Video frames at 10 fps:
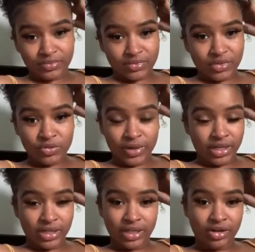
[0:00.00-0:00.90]
That's why I
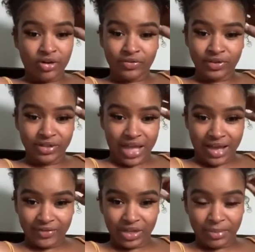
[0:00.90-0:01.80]
had to get off
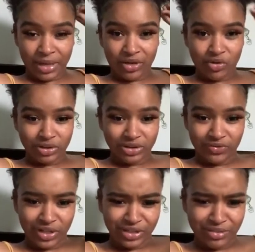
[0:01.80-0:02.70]
live and get back on because the
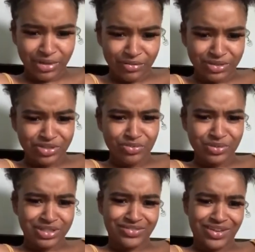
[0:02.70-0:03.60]
fucking thumbnail was stupid
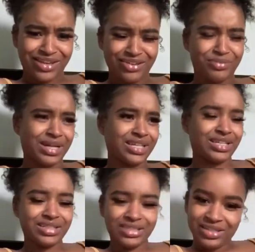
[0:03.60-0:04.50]
as hell, my
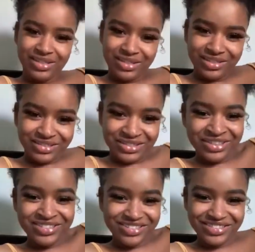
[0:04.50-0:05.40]
nigga.
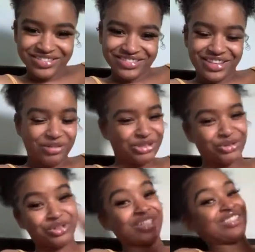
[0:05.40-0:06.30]
I was
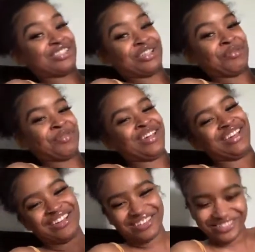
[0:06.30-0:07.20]
doing this at the
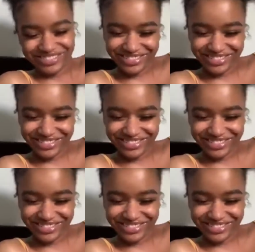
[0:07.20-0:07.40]
thumbnail.